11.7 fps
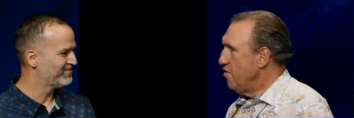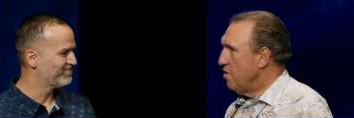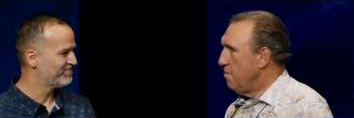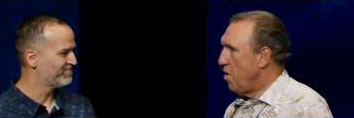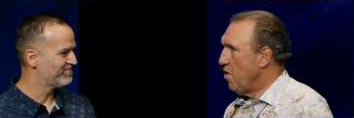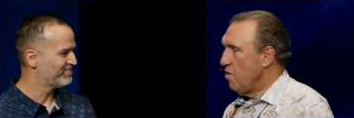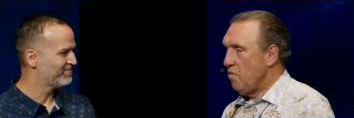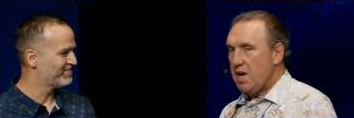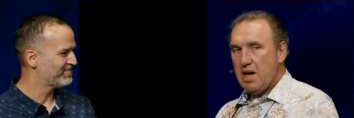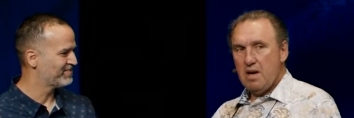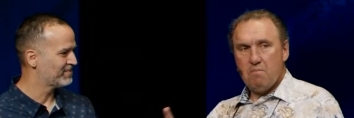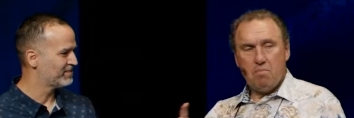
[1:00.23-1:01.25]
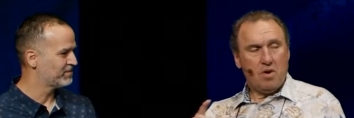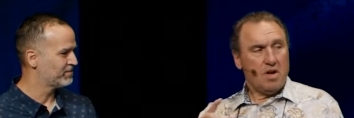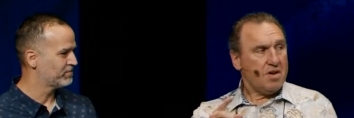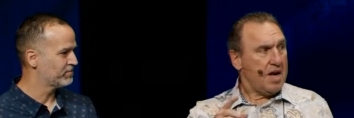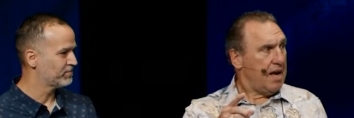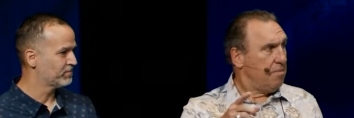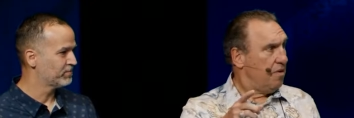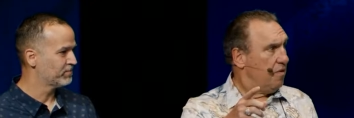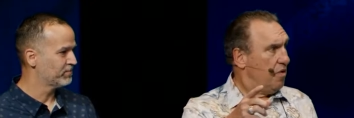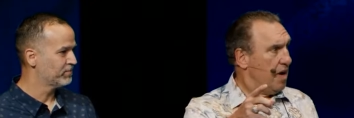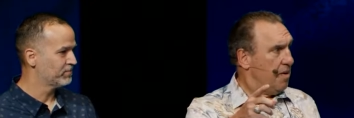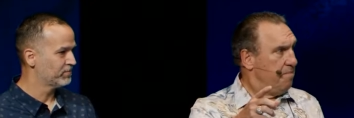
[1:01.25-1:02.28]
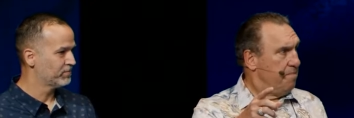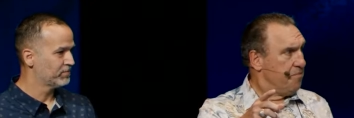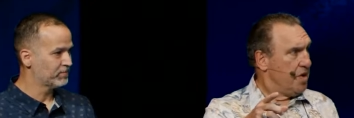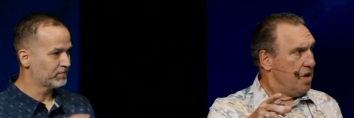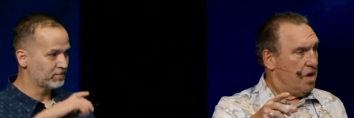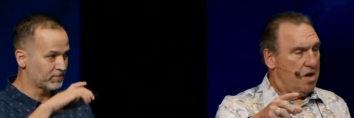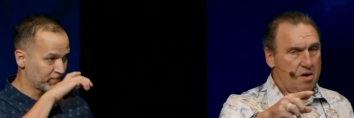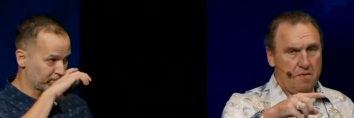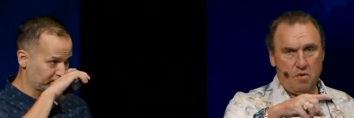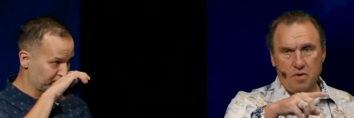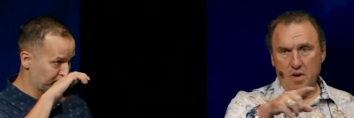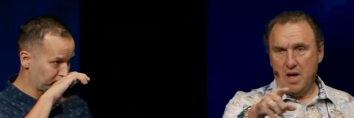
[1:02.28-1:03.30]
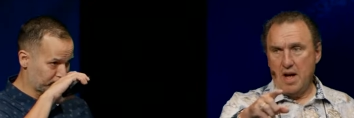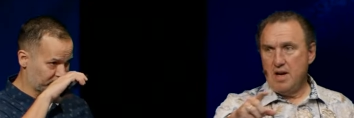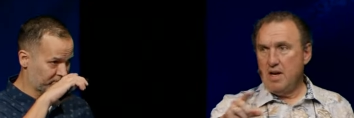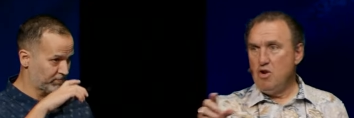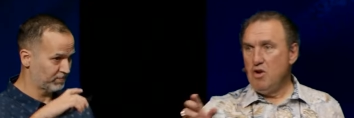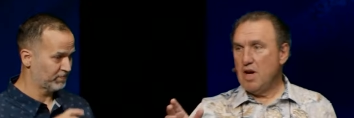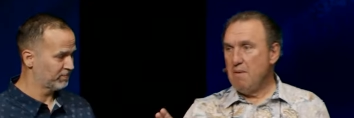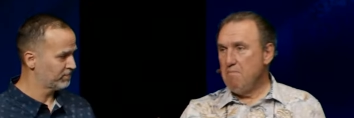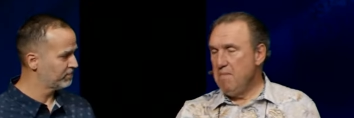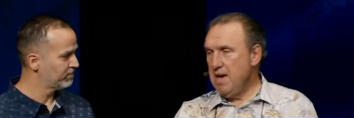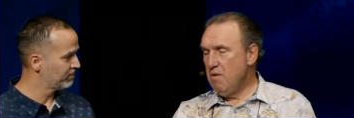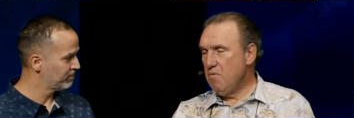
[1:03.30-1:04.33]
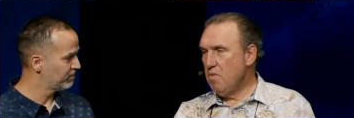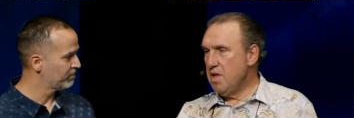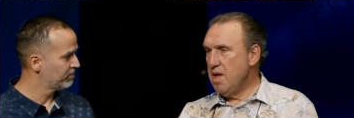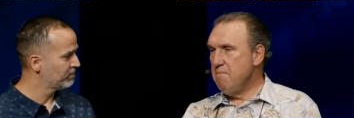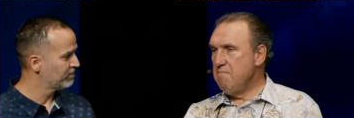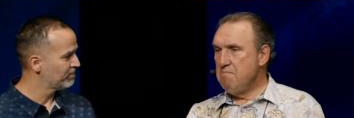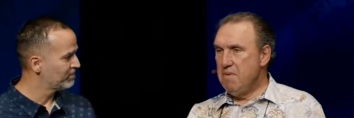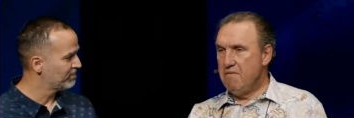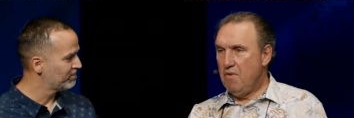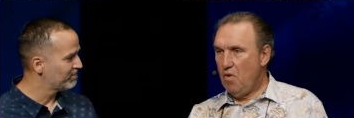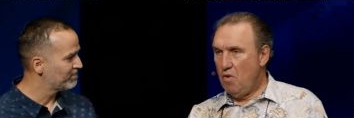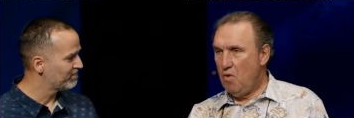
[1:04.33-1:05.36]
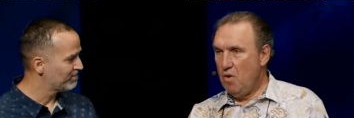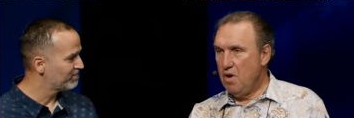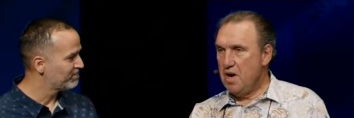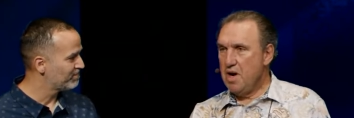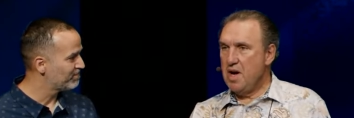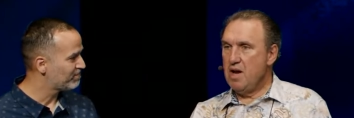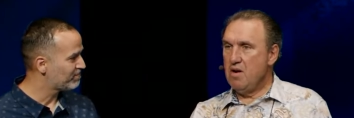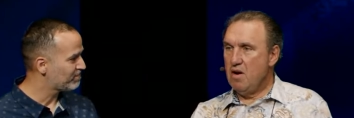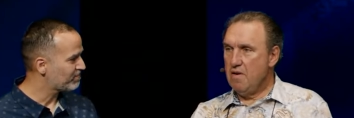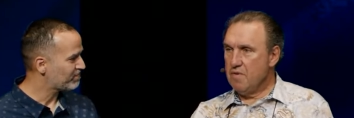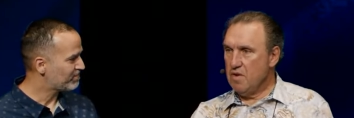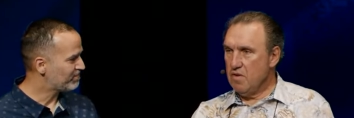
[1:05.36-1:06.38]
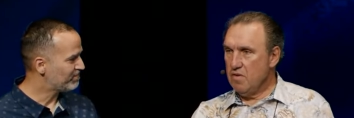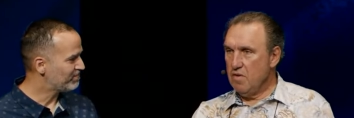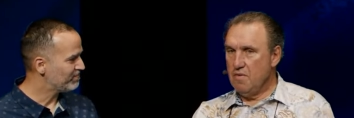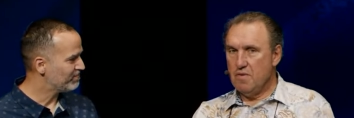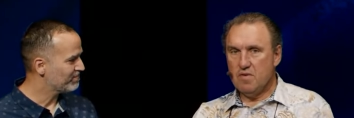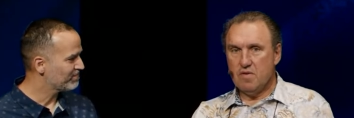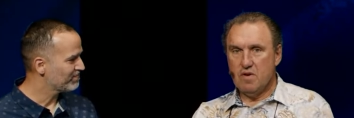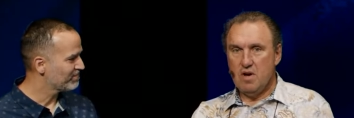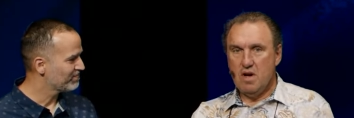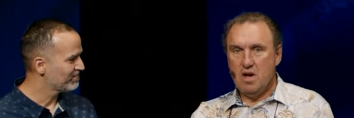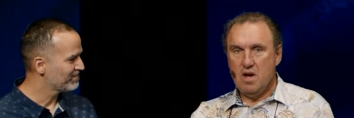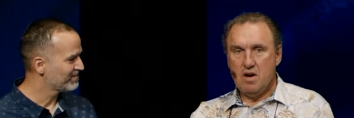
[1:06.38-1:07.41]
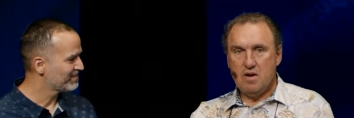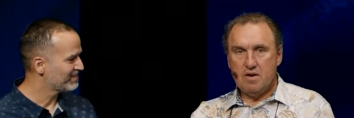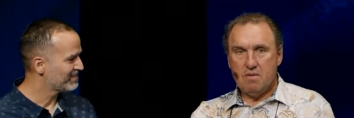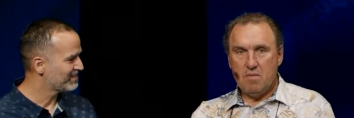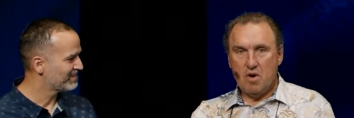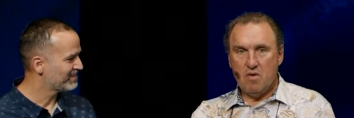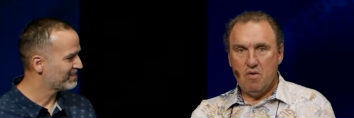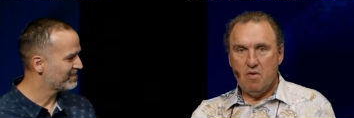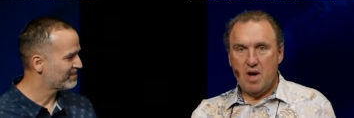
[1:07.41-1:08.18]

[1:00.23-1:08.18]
Speaker 1: tomorrow we're going to put a table for him for, and you can meet with him before and after the service tomorrow.